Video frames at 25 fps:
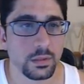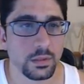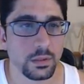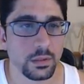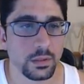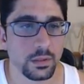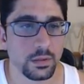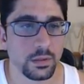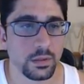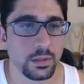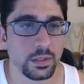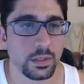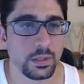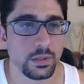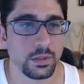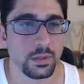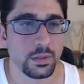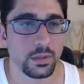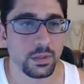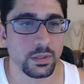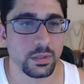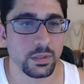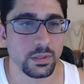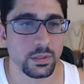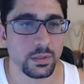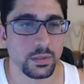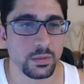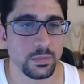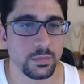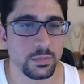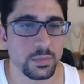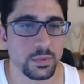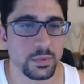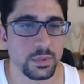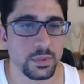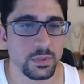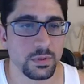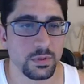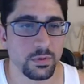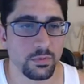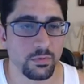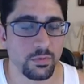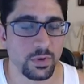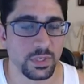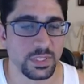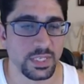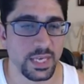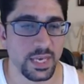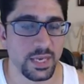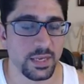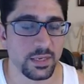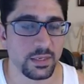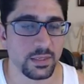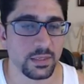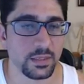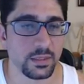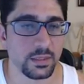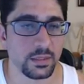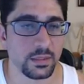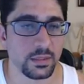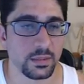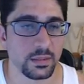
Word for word: Alright, here comes Rattata.